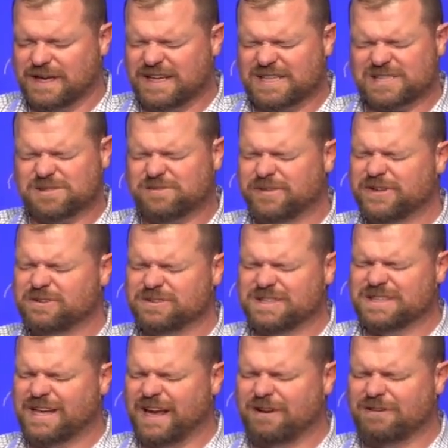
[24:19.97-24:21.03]
I just feel
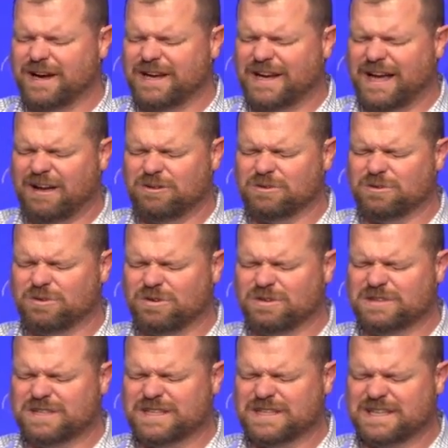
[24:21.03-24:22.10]
today, right now,
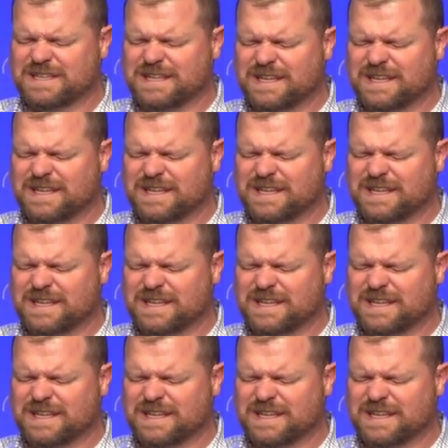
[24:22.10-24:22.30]
Lord, that